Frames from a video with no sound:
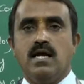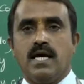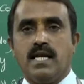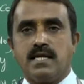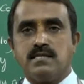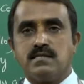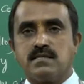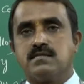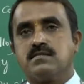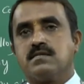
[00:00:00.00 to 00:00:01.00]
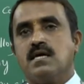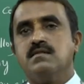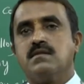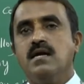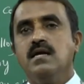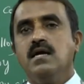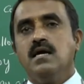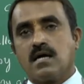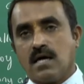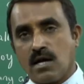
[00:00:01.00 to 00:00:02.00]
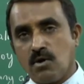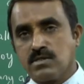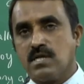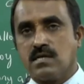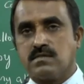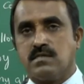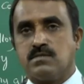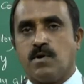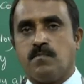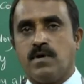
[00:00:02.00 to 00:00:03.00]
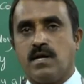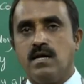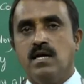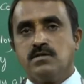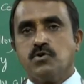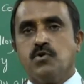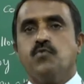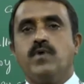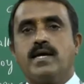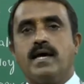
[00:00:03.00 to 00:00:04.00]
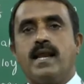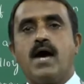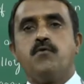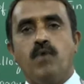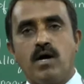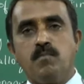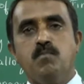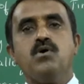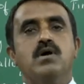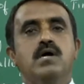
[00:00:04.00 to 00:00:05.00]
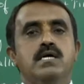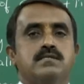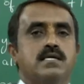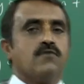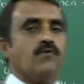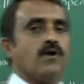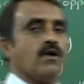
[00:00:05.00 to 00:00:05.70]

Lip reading: Increasing the strength and corrosion resistance property. So we can have one more set of